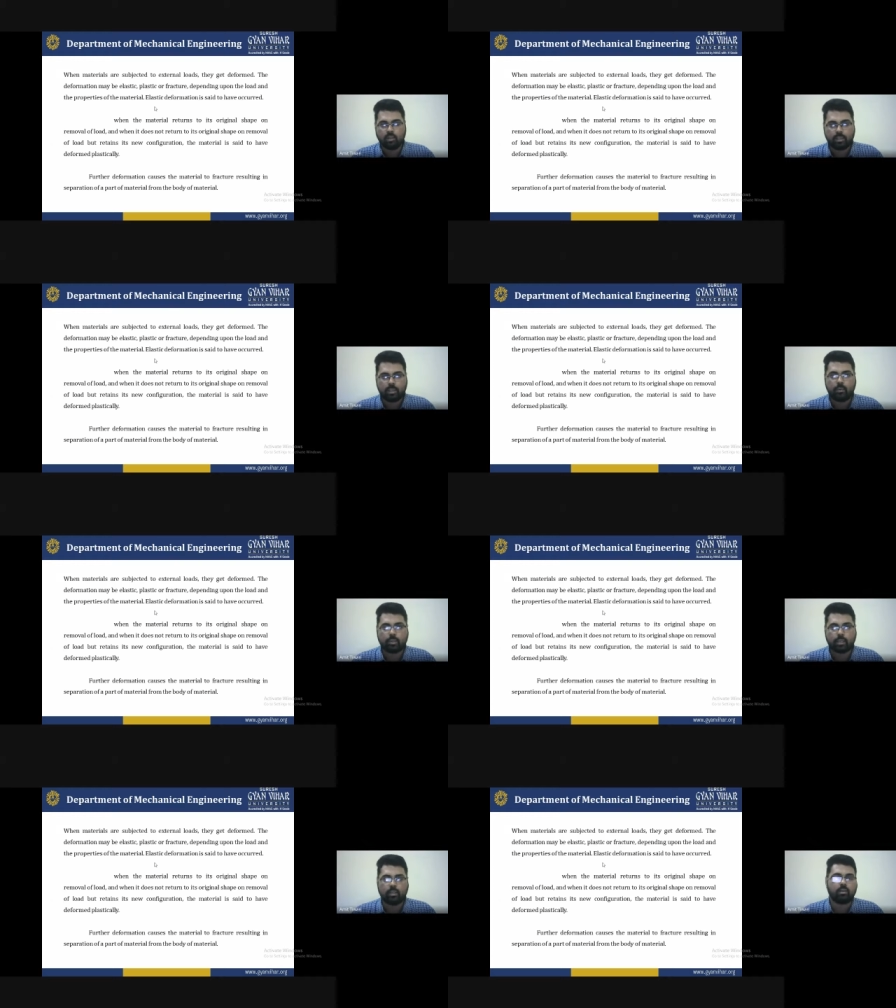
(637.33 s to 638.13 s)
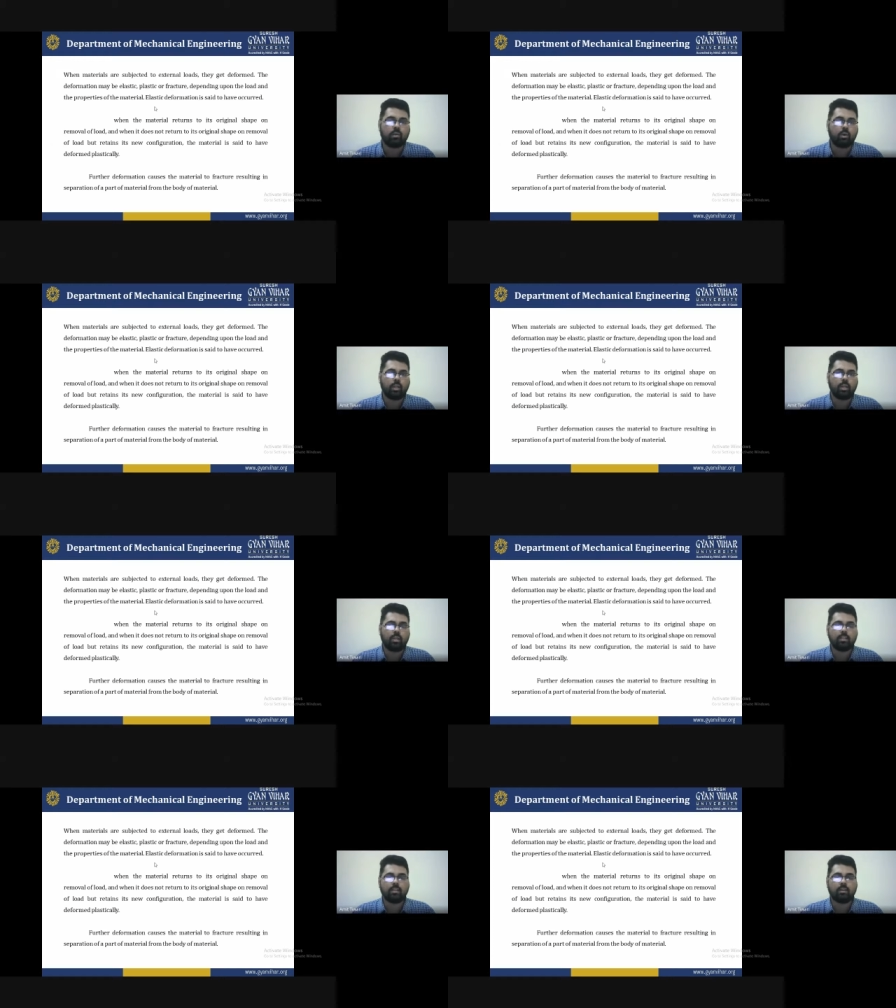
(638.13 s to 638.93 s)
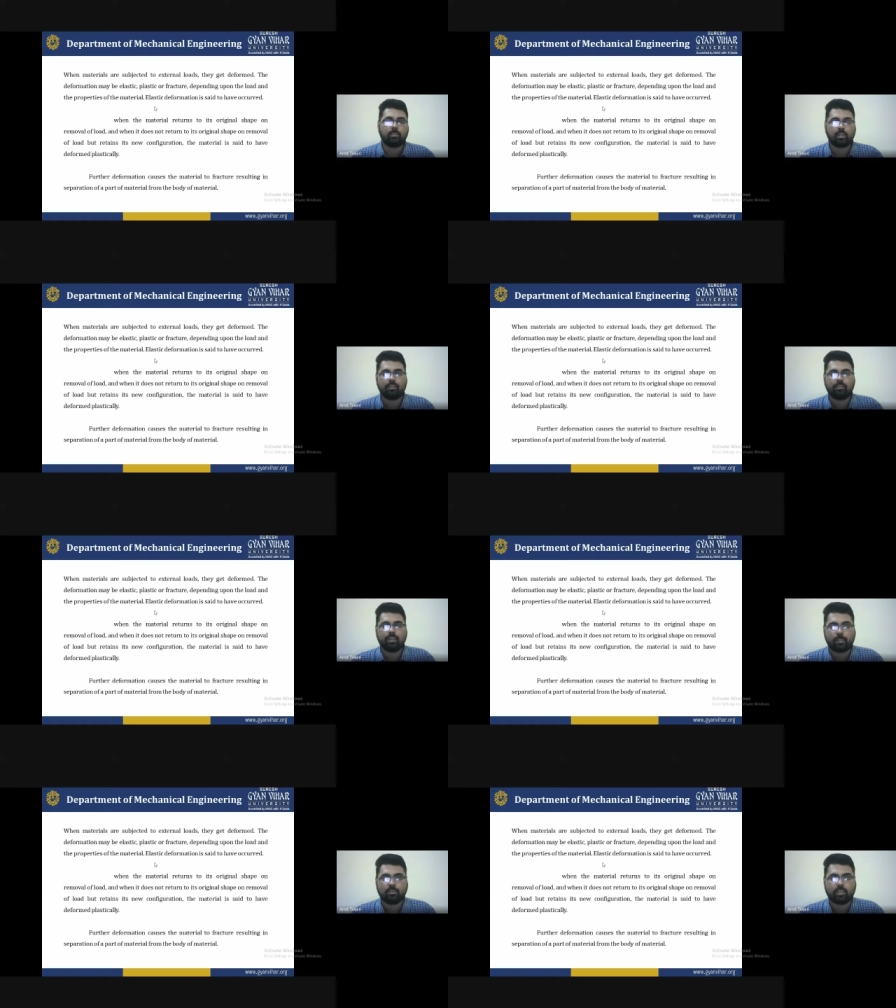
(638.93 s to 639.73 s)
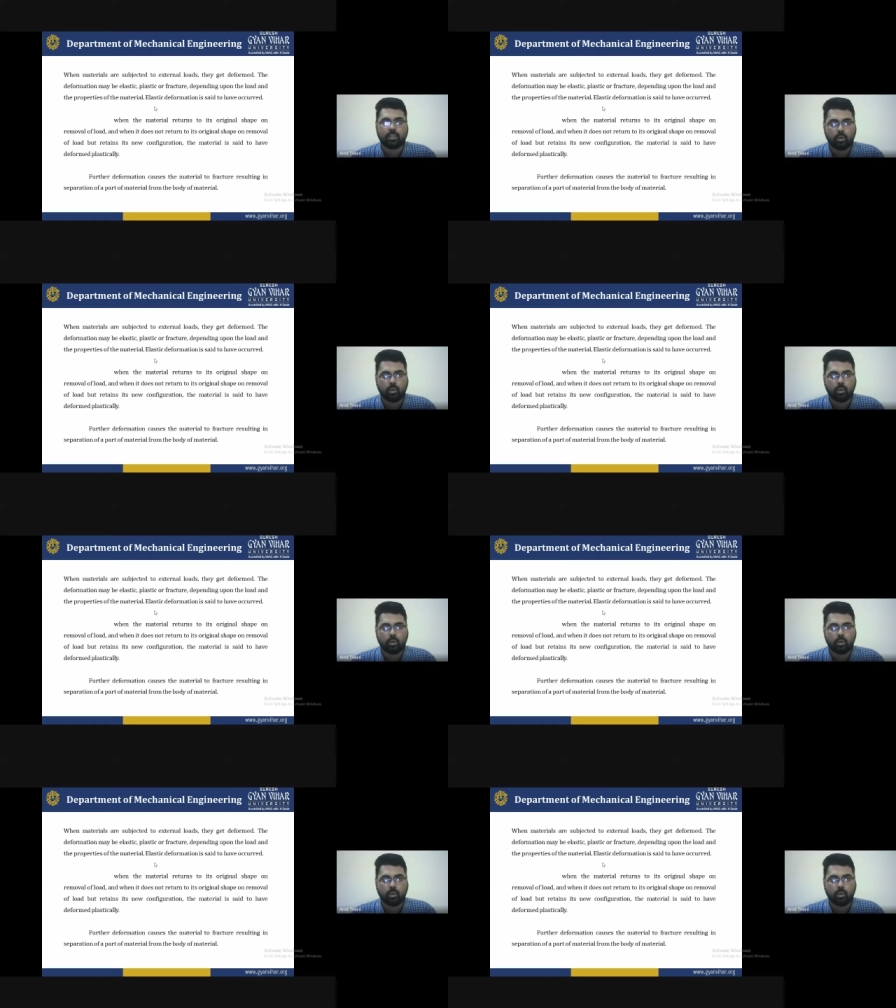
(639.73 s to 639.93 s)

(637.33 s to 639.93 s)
Newton load and the material having capacity